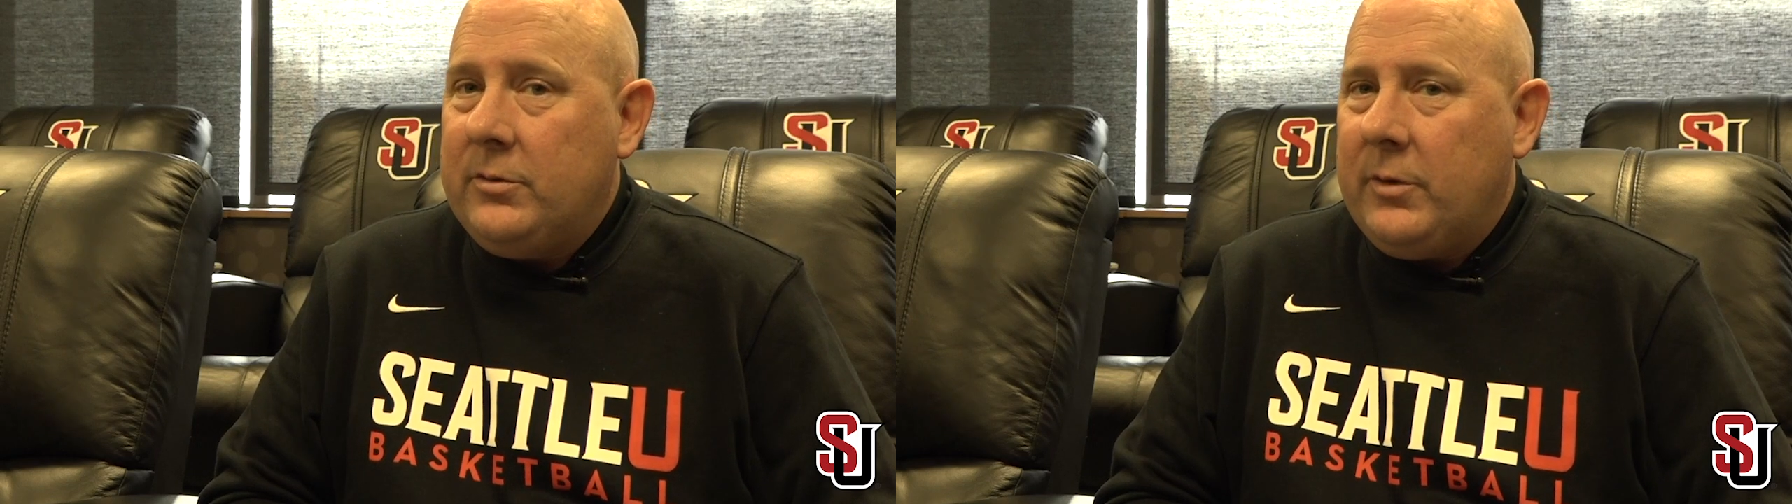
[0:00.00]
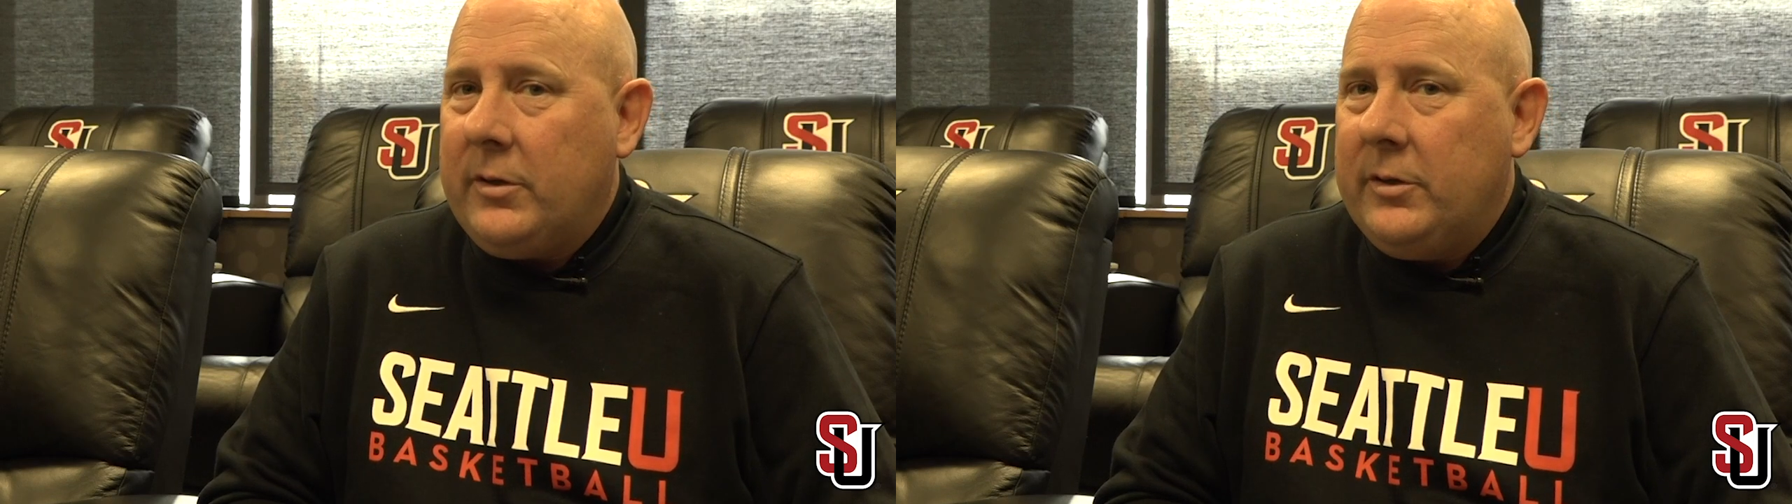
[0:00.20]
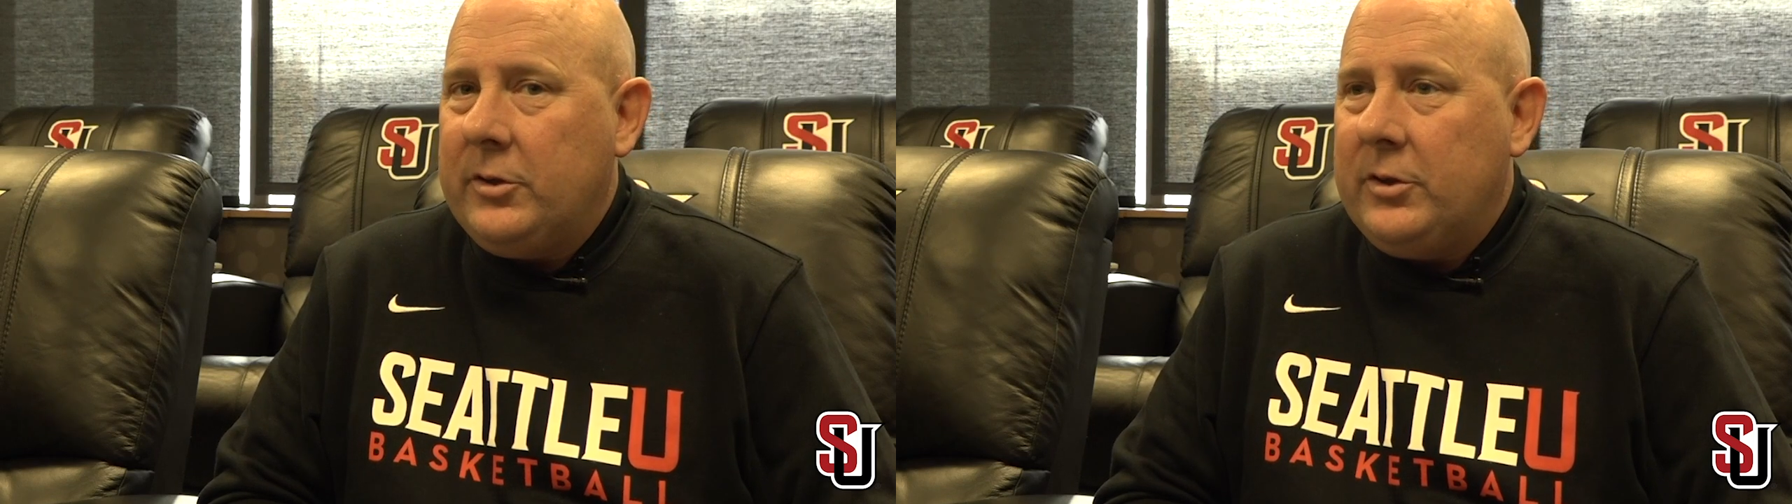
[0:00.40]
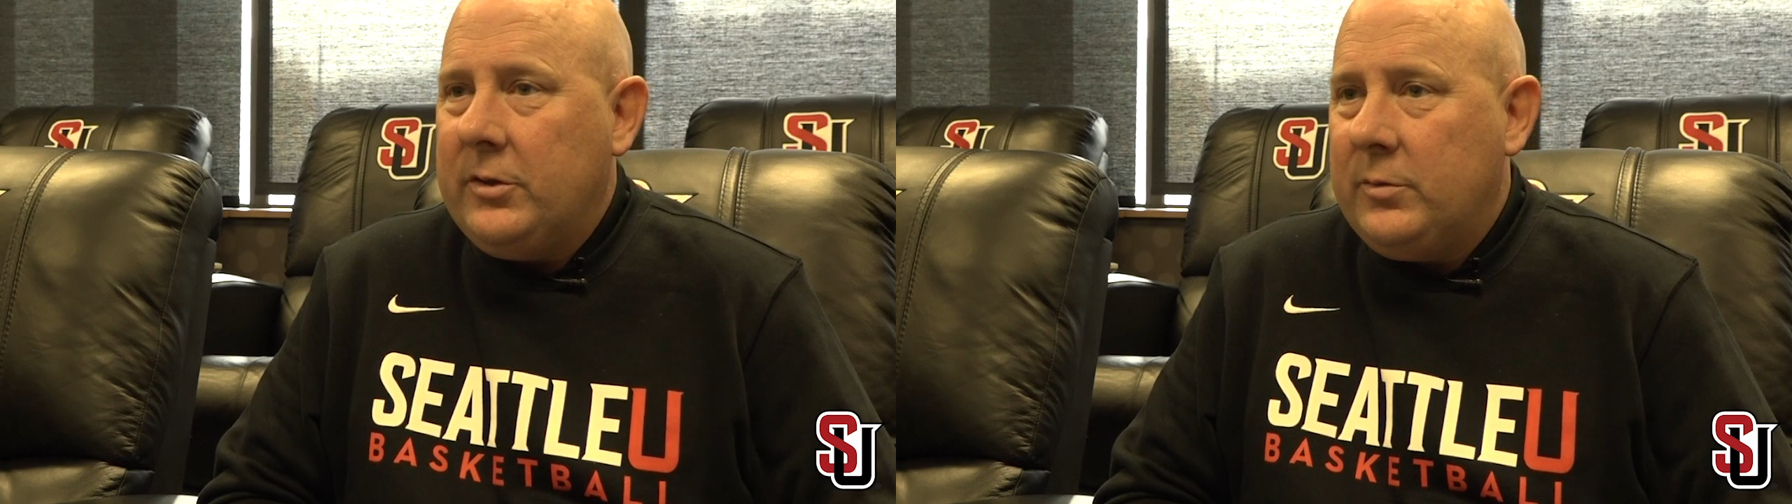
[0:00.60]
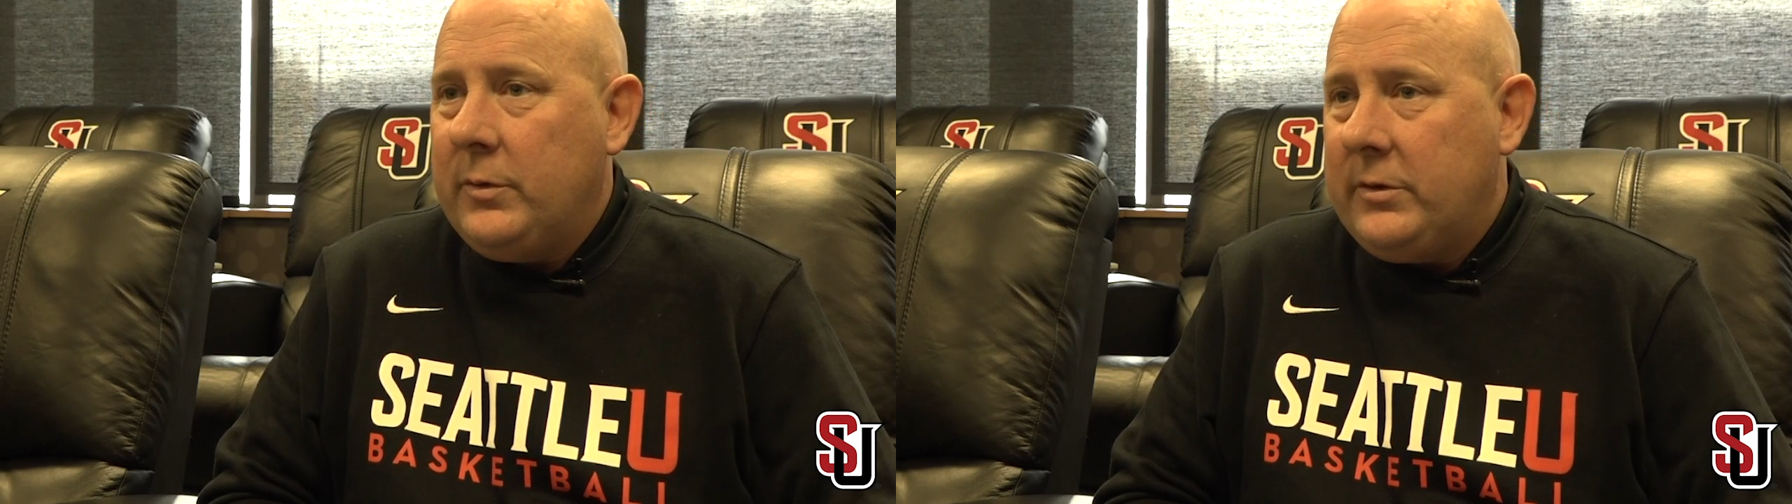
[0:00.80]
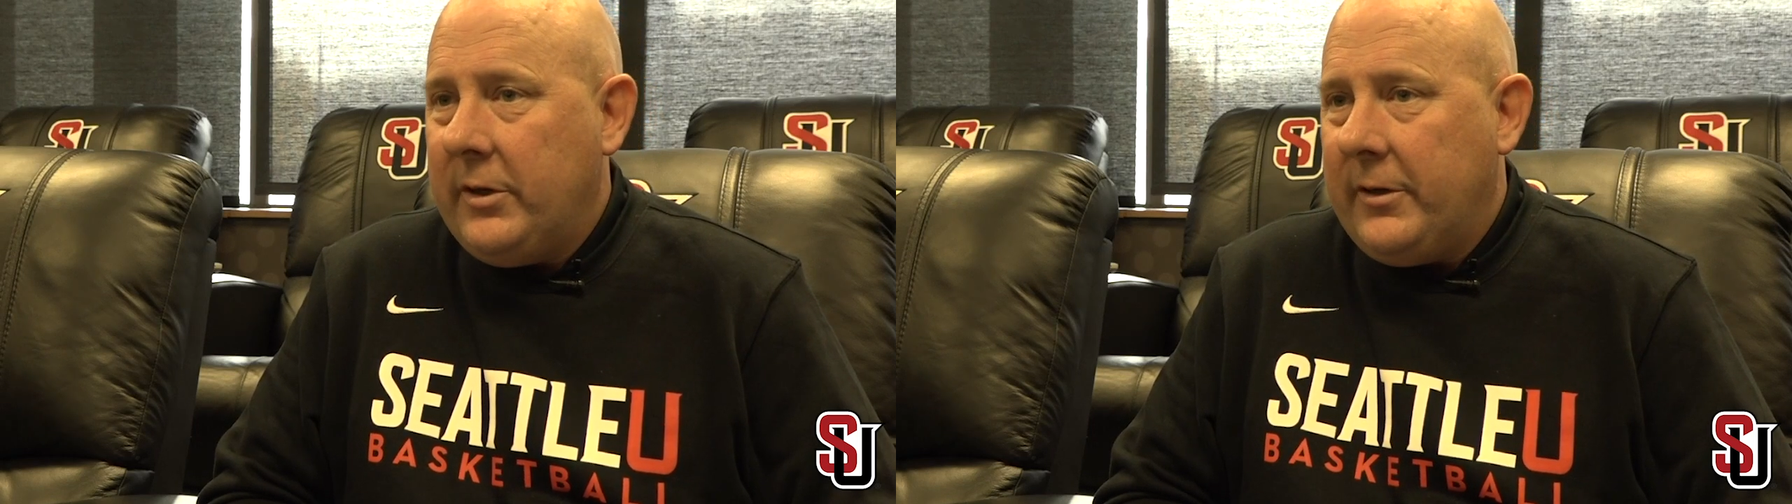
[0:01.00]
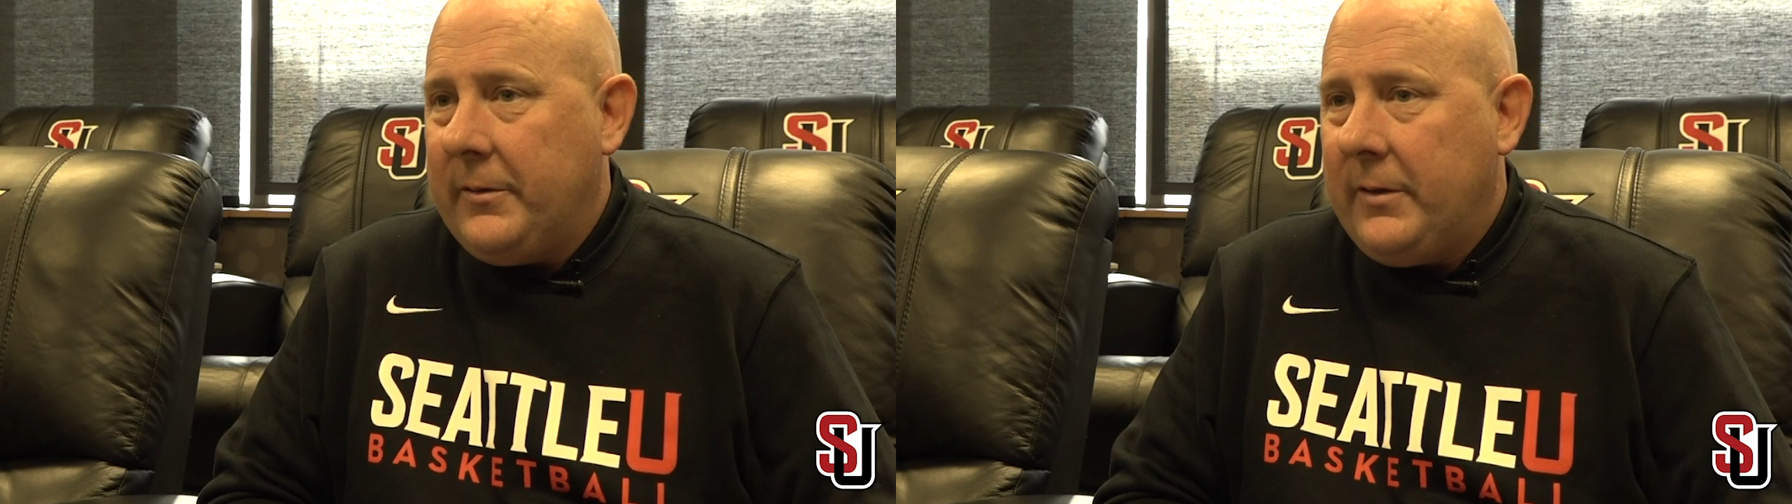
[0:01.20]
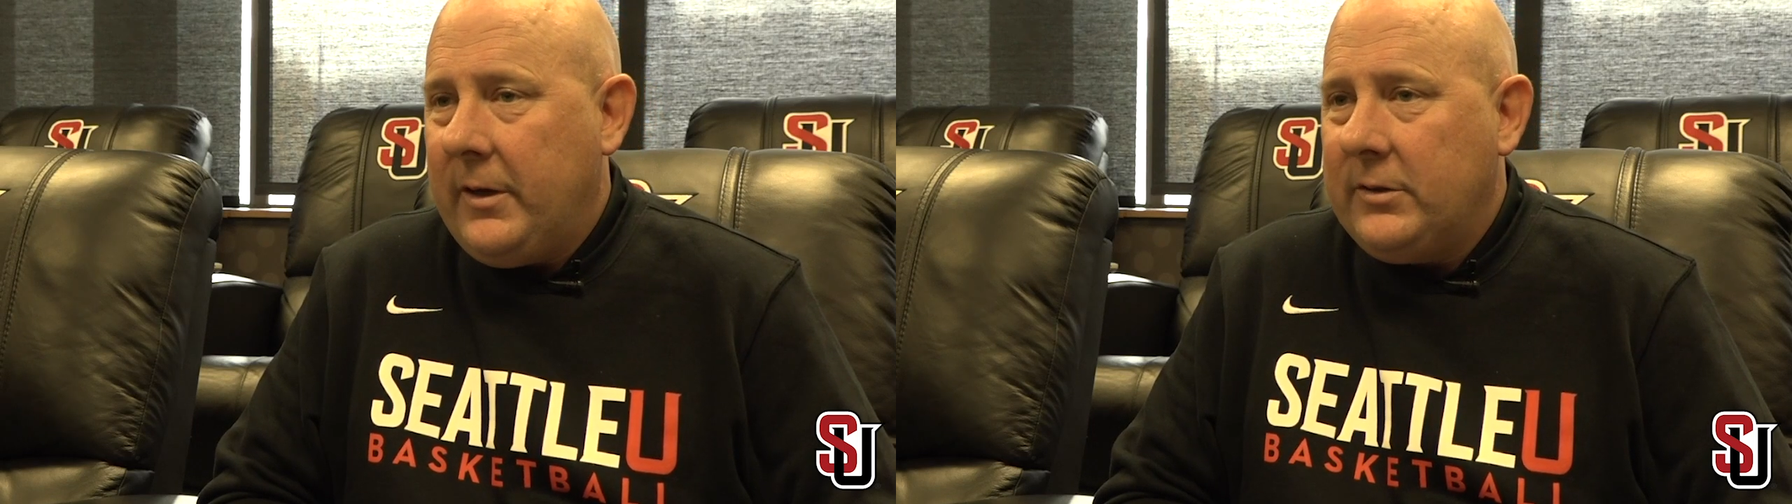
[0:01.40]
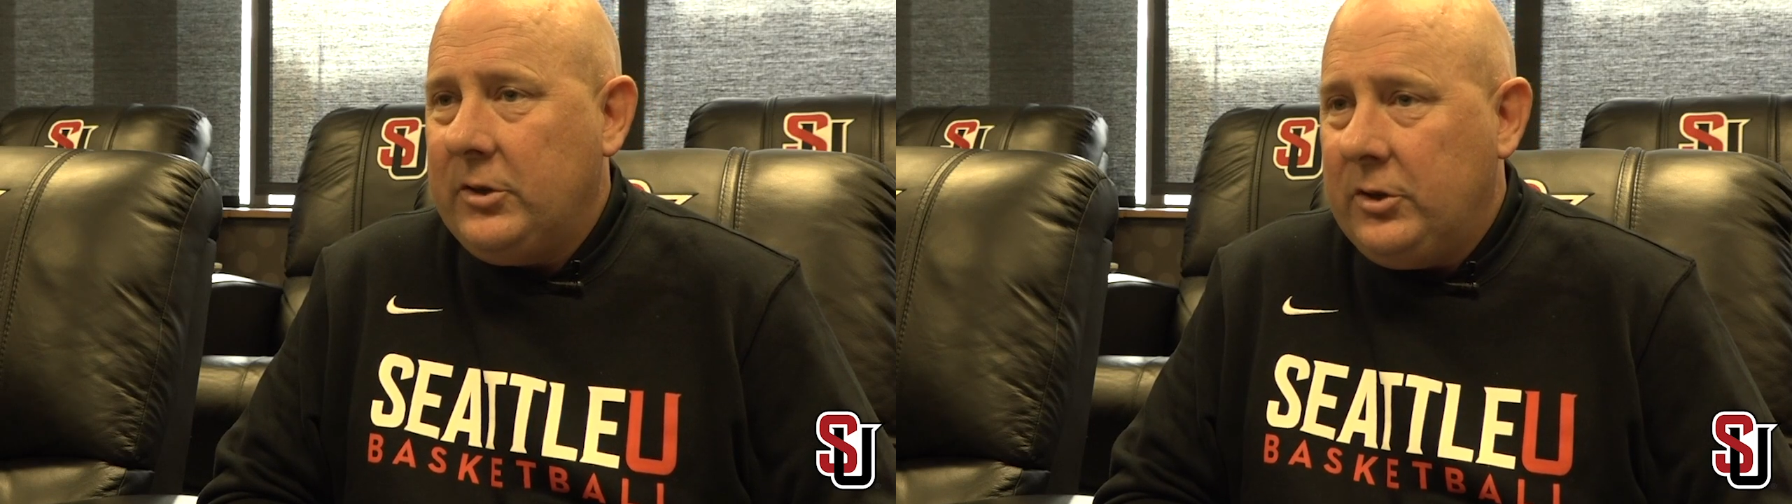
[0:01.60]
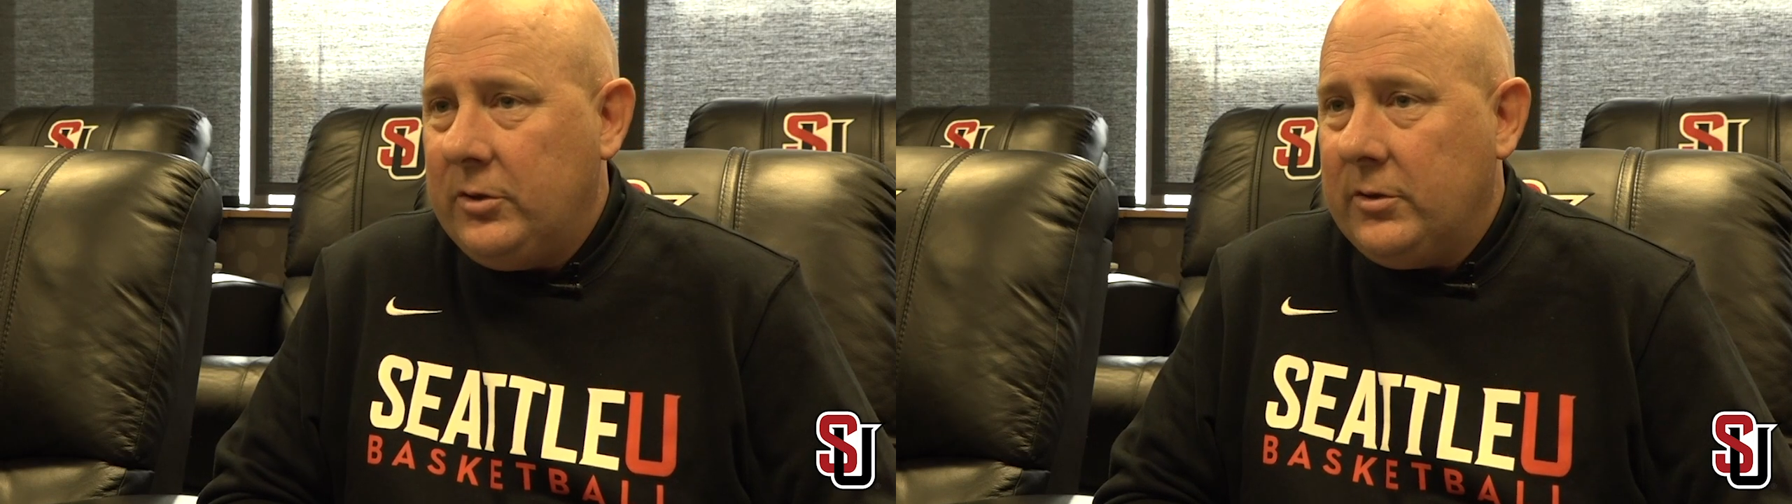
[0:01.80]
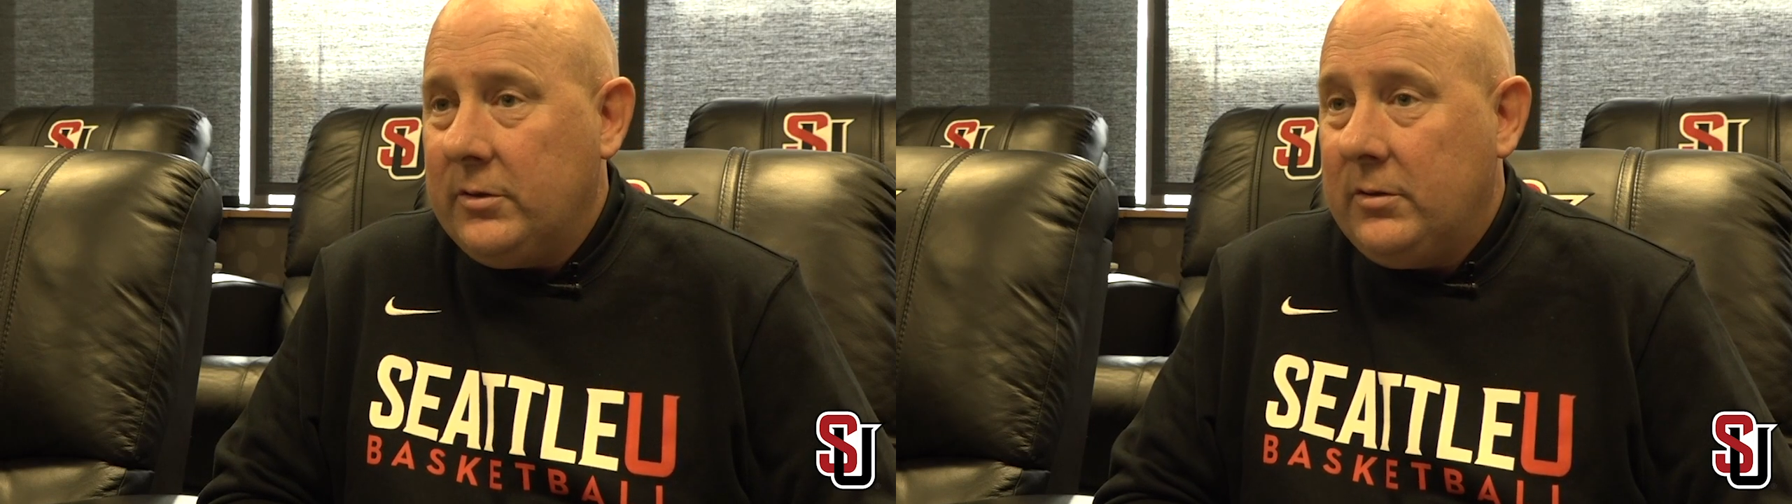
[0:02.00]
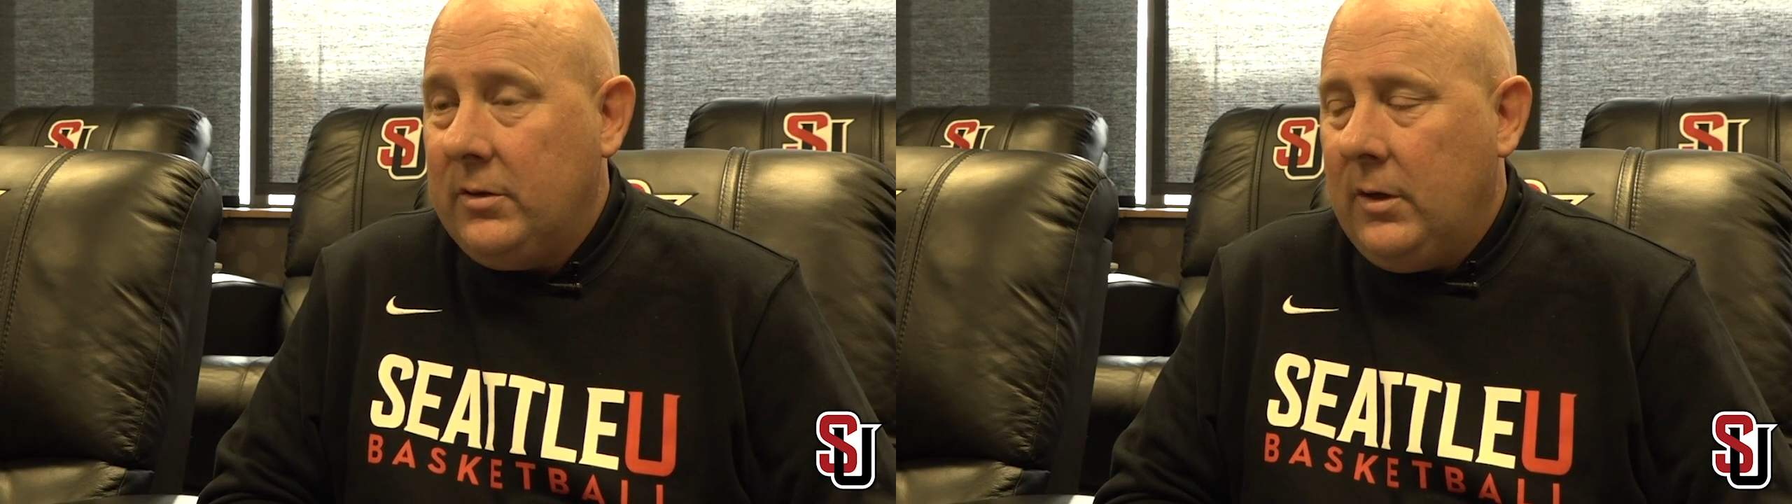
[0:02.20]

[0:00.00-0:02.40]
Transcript: recognition is Matej, as he should.